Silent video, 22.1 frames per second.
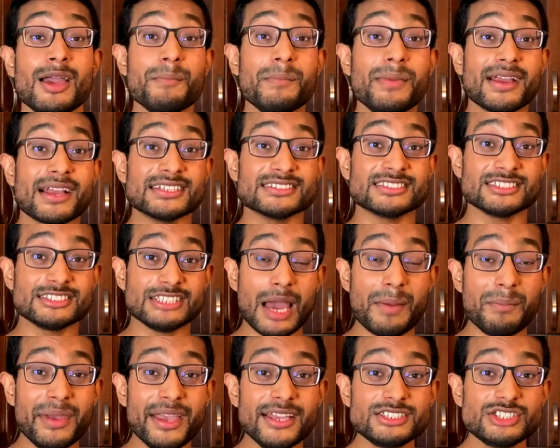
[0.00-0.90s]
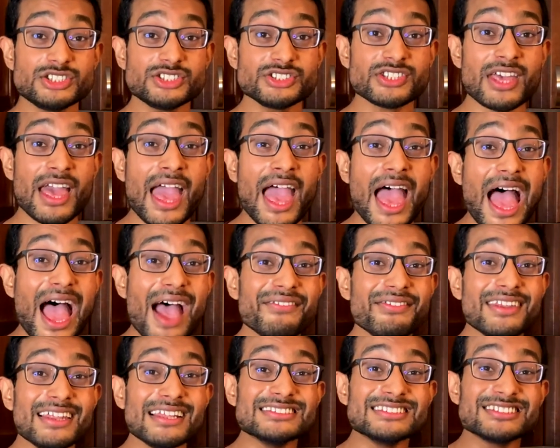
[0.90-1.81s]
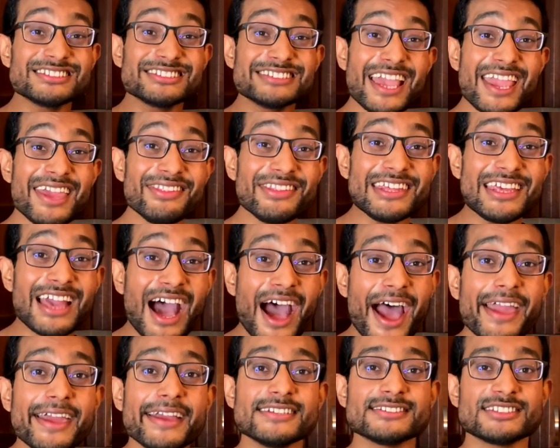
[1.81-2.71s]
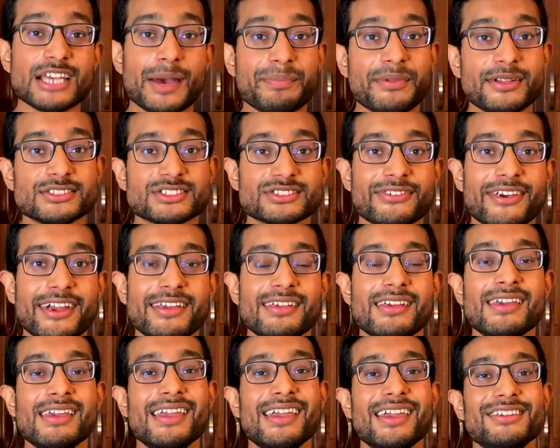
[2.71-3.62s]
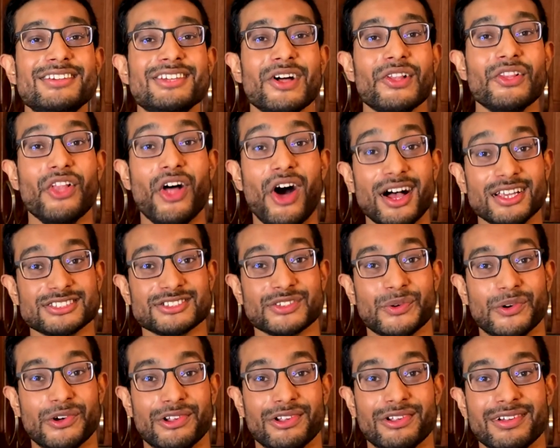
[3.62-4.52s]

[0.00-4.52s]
because STEM majors have an insanely high acceptance rate into law school.